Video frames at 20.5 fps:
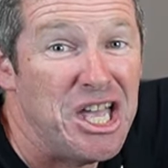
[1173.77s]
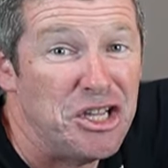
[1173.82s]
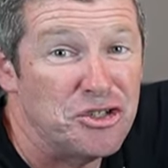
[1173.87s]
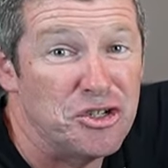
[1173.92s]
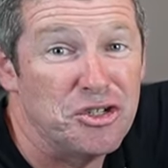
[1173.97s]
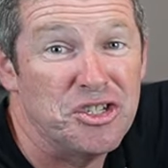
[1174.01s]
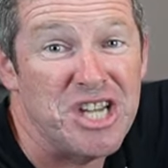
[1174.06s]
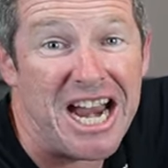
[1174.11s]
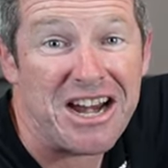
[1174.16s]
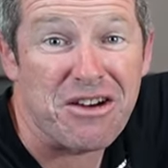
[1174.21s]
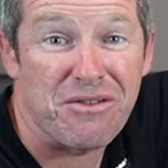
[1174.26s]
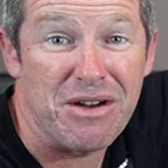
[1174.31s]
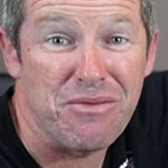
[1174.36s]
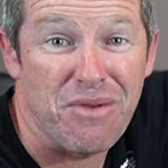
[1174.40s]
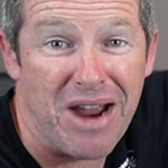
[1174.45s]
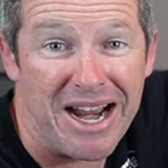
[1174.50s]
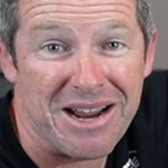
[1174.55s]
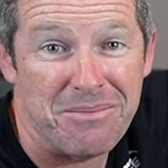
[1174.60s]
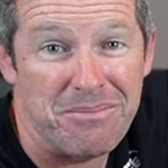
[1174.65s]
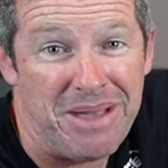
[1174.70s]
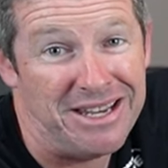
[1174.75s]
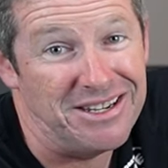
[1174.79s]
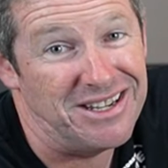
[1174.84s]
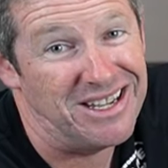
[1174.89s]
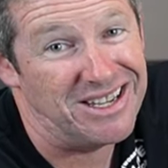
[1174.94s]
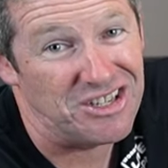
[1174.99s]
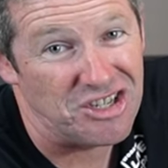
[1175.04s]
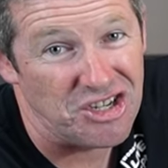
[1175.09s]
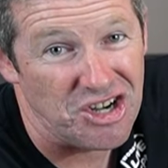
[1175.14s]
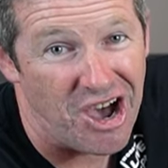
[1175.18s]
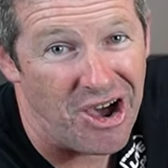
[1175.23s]
Do Jackery recommend
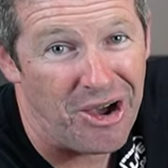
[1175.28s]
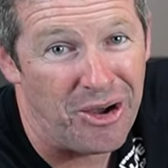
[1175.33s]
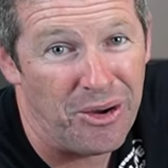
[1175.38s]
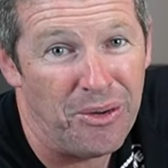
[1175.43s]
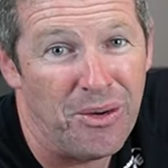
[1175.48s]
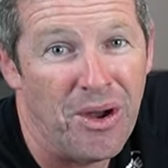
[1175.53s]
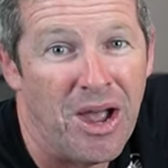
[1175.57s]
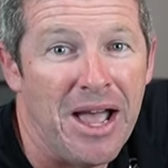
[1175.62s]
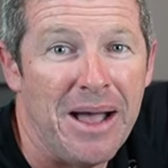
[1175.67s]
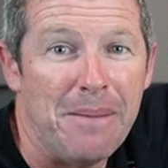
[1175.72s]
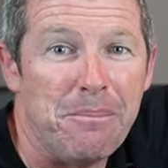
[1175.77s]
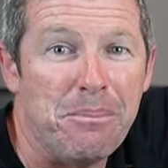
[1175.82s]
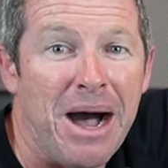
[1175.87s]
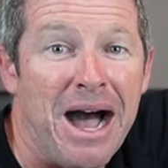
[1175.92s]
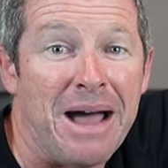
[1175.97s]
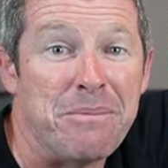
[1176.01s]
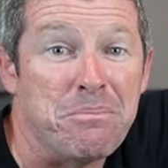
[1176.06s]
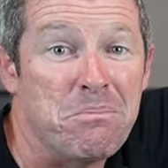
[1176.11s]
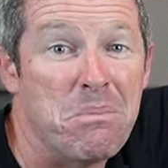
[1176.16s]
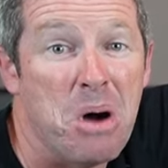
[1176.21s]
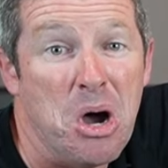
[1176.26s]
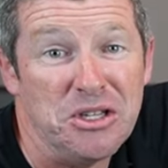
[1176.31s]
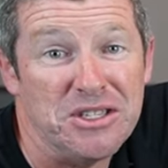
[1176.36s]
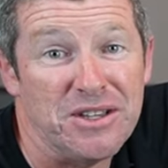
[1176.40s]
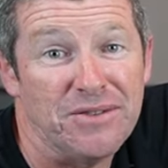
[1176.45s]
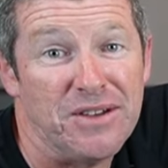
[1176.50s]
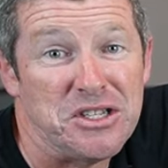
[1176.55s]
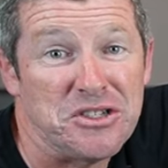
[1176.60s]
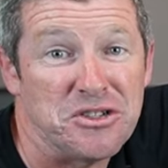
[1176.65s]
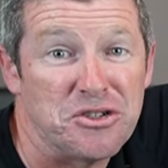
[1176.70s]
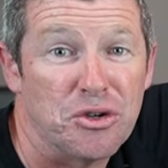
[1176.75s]
it? No, but most of
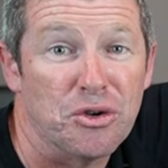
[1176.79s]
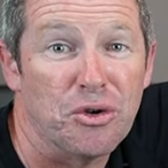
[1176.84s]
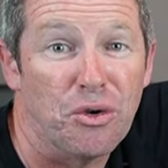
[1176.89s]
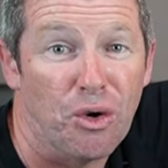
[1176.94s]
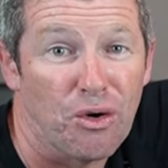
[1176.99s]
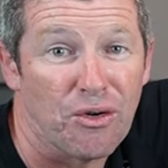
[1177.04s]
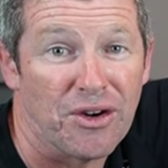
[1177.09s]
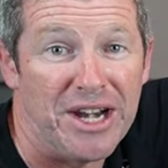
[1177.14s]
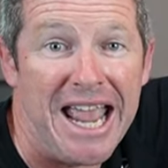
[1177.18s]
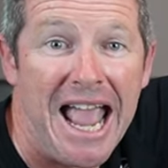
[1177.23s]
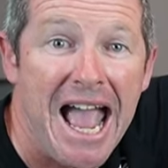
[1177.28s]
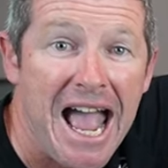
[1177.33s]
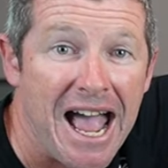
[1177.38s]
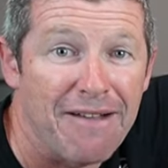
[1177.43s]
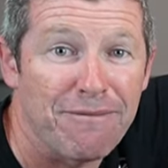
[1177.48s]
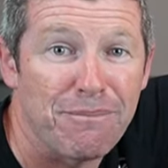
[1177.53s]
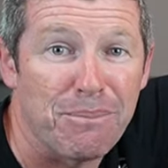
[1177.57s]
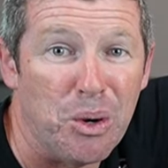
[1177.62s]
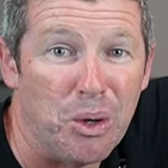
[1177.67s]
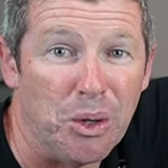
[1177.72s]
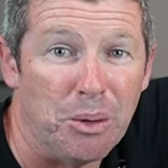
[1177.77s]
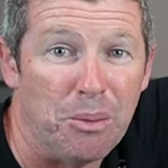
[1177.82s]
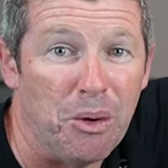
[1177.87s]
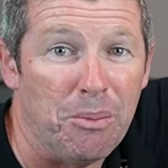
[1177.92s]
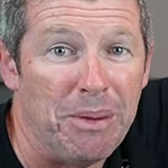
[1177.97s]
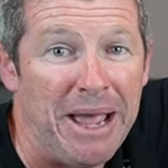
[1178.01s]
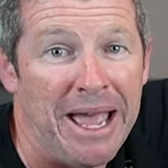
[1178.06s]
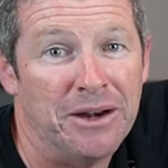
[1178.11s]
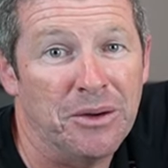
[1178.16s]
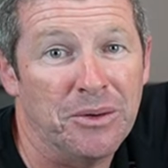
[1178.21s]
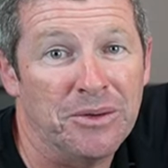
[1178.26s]
us do already have portable
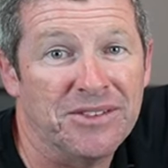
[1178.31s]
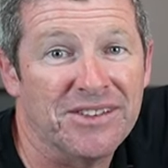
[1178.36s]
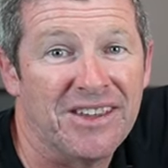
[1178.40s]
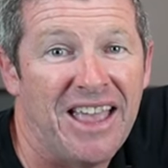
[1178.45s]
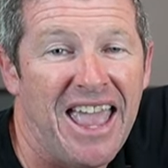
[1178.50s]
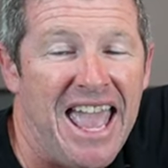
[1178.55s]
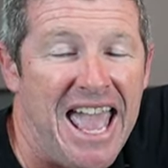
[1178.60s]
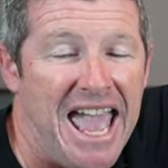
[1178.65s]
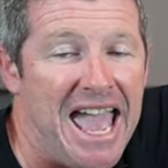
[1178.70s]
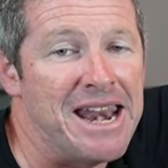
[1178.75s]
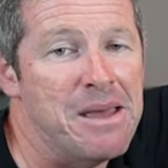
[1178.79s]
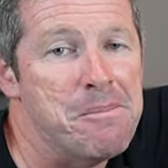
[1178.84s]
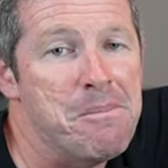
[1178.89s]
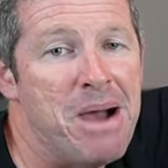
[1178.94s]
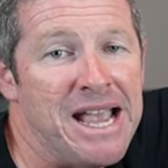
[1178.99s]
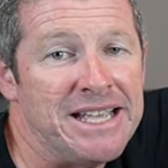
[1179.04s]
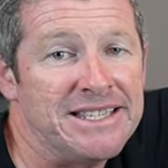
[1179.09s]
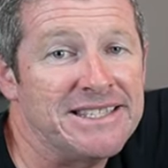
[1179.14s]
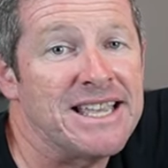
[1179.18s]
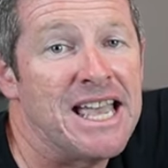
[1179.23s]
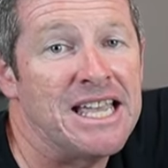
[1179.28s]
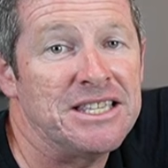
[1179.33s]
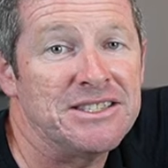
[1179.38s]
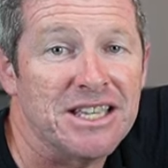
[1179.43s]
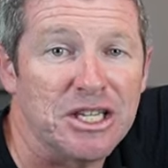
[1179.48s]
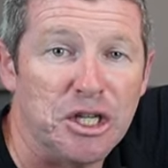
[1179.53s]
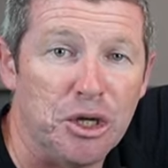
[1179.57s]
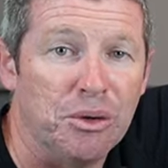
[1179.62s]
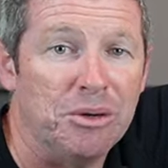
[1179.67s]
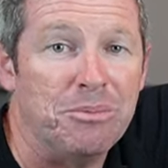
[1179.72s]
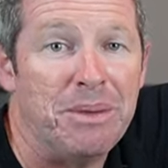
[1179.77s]
panels, and it makes sense
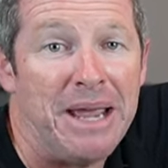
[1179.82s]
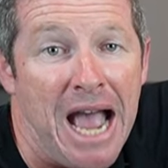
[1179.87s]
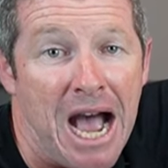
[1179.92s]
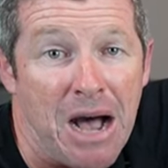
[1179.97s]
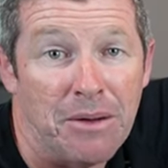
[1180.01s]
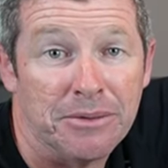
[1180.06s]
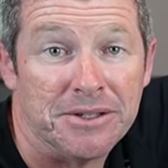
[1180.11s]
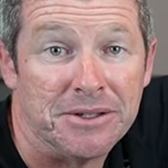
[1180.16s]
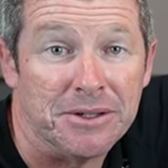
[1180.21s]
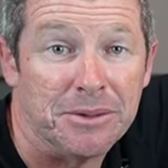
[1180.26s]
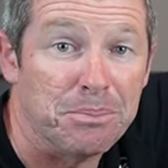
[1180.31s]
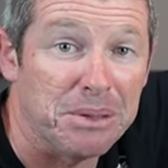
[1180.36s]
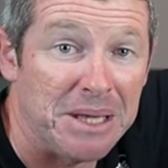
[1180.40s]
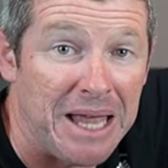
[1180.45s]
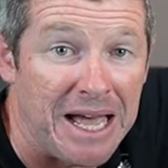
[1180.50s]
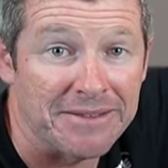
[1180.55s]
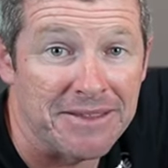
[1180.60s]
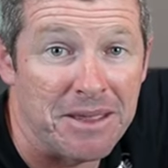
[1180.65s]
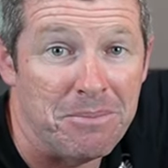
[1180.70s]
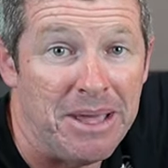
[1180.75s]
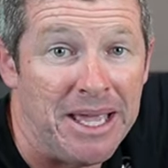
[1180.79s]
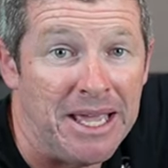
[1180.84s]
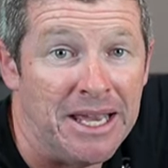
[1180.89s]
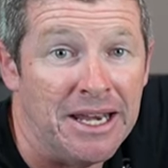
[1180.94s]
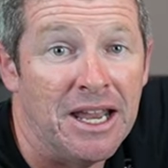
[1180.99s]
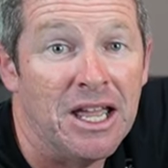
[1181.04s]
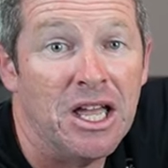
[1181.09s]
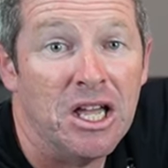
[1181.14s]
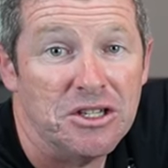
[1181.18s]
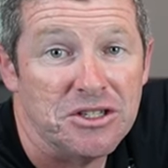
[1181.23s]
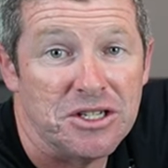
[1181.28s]
that you would be able to plug them in
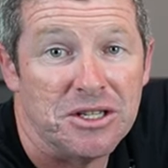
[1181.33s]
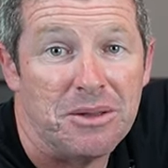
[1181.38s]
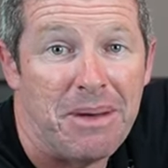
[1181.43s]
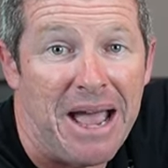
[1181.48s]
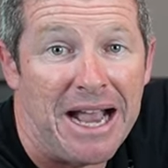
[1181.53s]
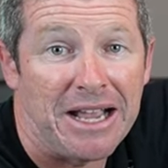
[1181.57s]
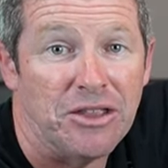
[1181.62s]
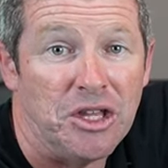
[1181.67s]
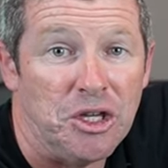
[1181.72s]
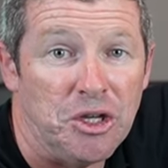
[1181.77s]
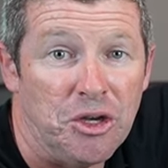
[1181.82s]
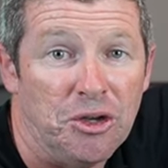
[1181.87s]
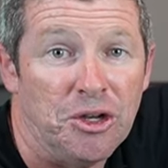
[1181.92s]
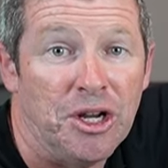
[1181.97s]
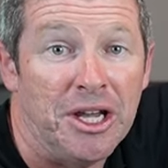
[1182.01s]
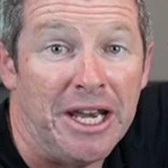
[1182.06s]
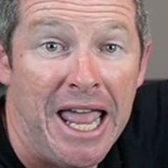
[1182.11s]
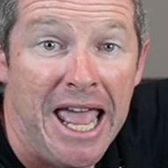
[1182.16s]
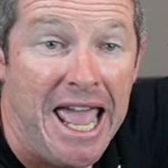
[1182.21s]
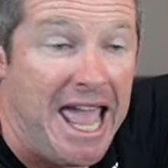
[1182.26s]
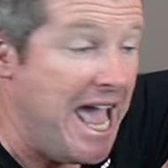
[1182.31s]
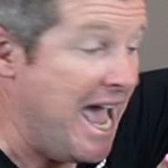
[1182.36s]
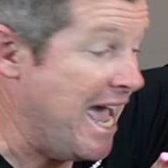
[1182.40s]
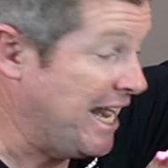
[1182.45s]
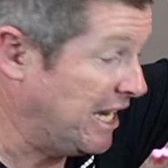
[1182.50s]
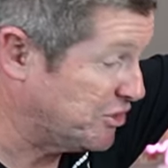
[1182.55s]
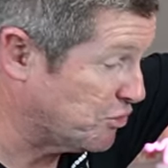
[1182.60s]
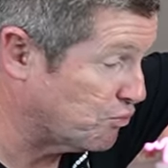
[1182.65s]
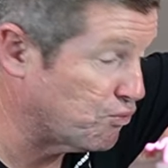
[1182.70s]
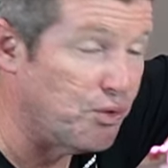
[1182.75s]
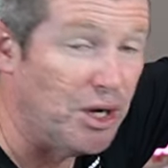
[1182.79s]
to the back of the unit, and
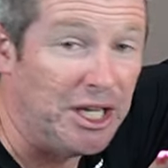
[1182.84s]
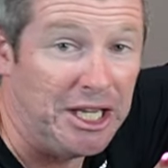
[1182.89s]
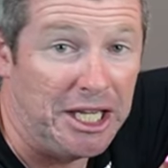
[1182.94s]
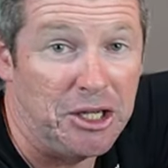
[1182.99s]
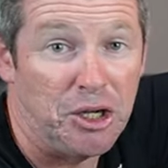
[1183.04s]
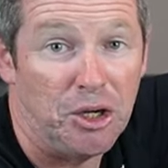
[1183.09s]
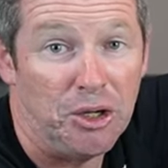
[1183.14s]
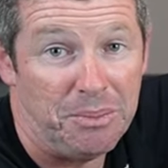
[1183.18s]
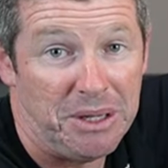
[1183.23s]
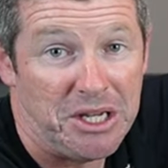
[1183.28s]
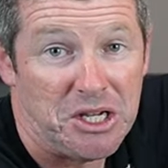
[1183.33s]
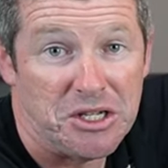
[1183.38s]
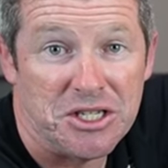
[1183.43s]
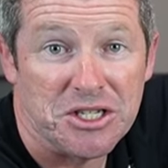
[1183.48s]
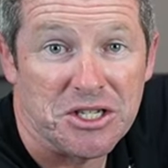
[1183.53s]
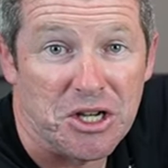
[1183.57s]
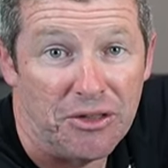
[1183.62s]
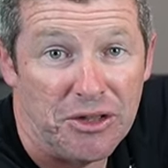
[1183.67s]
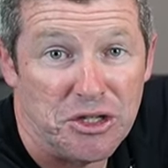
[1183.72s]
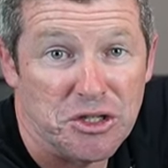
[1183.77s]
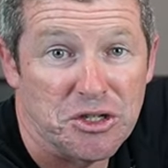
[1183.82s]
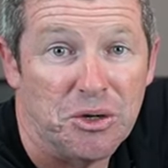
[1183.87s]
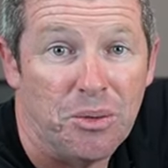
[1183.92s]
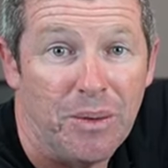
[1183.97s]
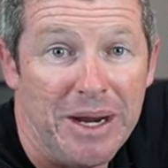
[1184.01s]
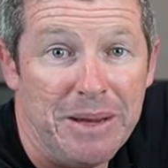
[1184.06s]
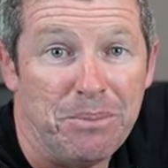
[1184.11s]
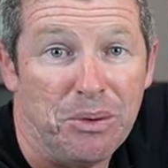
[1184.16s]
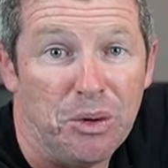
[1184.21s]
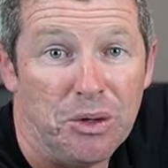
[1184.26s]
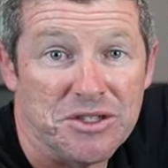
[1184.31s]
it's really good because it's got the two
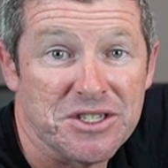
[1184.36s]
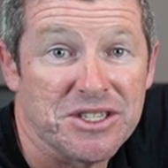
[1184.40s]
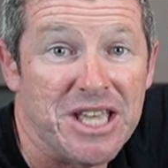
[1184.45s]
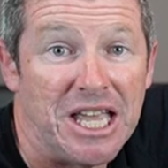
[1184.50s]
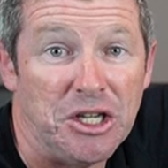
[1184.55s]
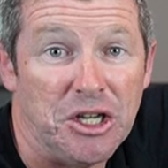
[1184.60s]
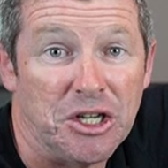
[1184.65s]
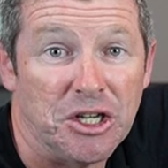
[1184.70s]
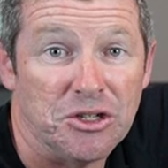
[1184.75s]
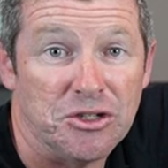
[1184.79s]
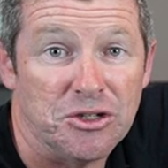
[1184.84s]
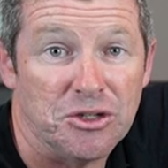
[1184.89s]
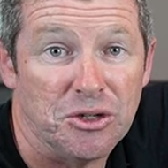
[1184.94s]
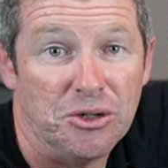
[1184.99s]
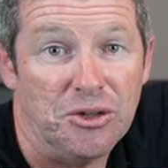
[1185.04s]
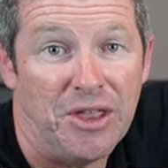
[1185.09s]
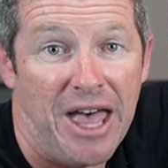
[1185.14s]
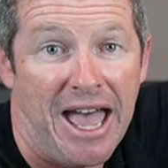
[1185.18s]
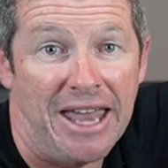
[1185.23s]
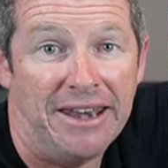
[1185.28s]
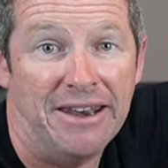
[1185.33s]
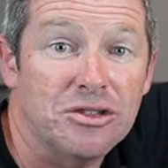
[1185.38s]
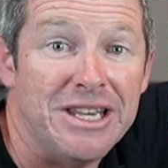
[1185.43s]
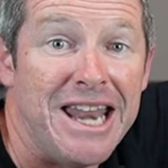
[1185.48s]
inputs that you can do that.